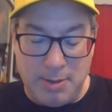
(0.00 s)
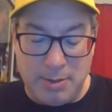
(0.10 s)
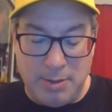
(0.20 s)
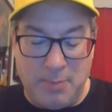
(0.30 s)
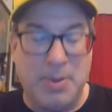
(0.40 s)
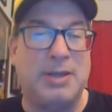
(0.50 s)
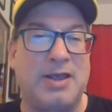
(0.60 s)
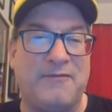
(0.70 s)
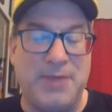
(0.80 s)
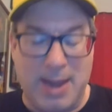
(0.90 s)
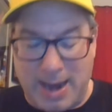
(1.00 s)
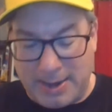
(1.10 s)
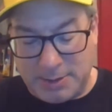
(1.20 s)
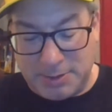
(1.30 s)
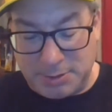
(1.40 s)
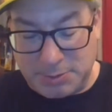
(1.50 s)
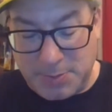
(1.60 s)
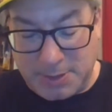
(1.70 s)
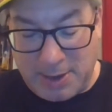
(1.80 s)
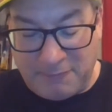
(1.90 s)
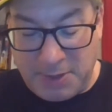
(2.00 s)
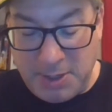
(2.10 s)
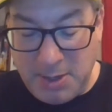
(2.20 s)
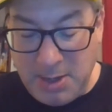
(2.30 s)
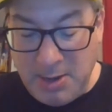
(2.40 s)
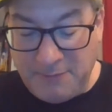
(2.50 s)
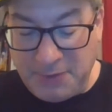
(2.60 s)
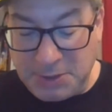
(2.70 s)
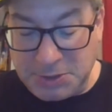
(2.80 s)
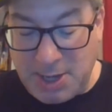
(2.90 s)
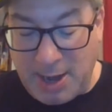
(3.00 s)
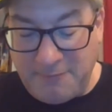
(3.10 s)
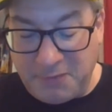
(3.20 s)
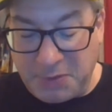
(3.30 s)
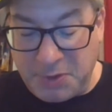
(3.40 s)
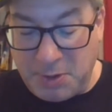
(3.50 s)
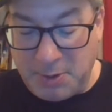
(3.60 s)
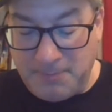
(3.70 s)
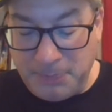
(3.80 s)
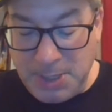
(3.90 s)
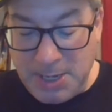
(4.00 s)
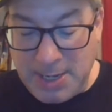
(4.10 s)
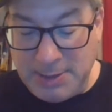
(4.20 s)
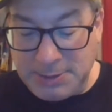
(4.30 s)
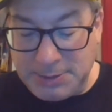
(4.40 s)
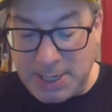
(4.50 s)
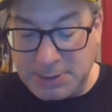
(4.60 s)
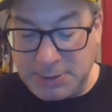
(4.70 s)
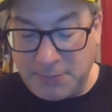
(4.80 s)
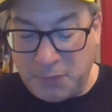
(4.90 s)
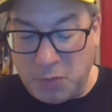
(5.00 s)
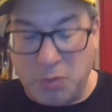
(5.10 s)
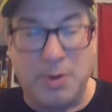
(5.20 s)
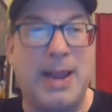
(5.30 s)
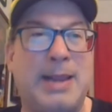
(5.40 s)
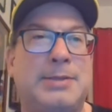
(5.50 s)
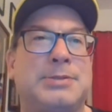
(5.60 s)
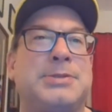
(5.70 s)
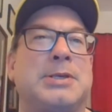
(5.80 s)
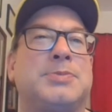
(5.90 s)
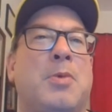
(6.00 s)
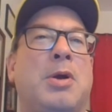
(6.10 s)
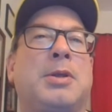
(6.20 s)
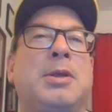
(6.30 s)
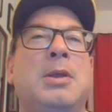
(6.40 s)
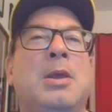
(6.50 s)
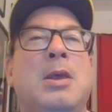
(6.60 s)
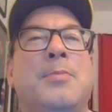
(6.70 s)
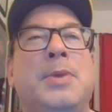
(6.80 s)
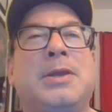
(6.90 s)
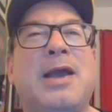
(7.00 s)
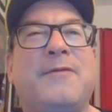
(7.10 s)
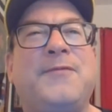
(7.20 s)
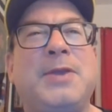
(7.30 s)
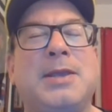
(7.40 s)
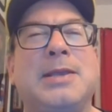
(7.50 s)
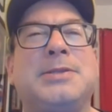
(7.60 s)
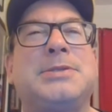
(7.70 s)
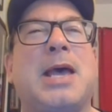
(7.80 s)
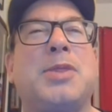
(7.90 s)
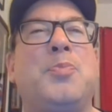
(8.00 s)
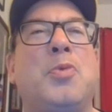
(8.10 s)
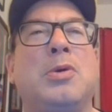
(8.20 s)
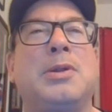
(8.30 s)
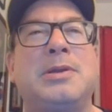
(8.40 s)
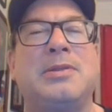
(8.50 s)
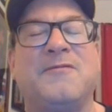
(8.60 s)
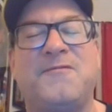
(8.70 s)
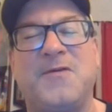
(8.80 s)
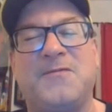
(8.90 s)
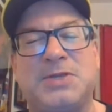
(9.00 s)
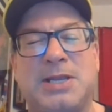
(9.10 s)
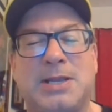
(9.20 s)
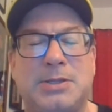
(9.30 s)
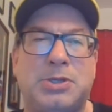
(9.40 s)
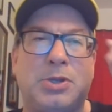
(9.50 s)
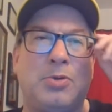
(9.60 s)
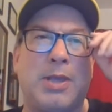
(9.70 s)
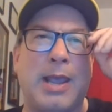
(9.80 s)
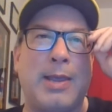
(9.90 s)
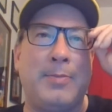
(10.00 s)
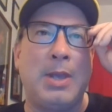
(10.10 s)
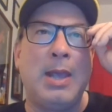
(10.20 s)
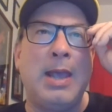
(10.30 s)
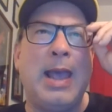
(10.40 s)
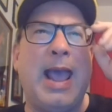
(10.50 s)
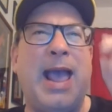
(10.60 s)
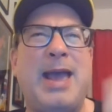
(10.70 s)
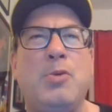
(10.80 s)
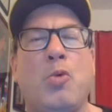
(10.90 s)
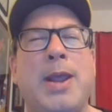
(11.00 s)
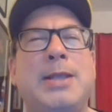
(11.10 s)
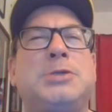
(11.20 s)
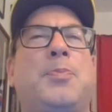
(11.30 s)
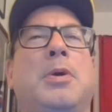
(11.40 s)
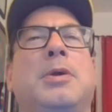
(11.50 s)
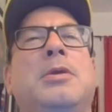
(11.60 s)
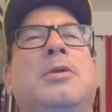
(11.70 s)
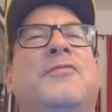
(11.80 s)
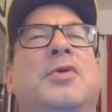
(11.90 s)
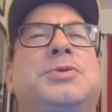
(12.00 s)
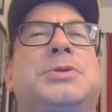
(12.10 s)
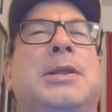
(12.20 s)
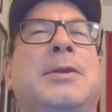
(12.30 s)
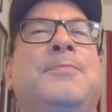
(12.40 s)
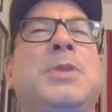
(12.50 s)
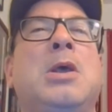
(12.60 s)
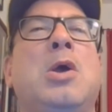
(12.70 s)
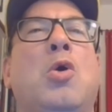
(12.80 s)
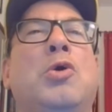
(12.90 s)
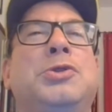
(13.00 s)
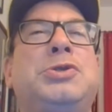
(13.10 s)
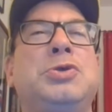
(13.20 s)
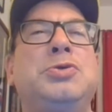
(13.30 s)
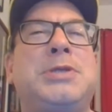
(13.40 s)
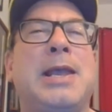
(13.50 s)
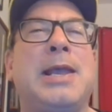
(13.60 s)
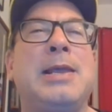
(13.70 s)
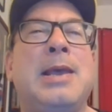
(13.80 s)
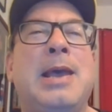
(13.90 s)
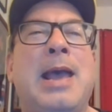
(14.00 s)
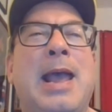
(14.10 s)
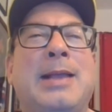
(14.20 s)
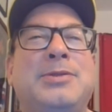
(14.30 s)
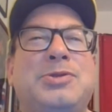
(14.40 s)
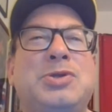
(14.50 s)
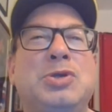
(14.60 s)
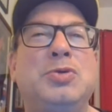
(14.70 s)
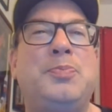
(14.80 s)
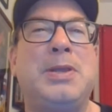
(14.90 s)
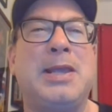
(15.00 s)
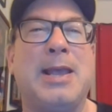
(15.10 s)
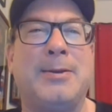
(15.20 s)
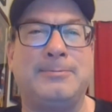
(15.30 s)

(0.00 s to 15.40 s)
the McGuffey Highlanders. McGuffey finished tied for 3rd in Section 4, 8-6 mark. McGuffey against Southmoreland in the 15-2 game at Waynesburg University on Tuesday at 2 p.m.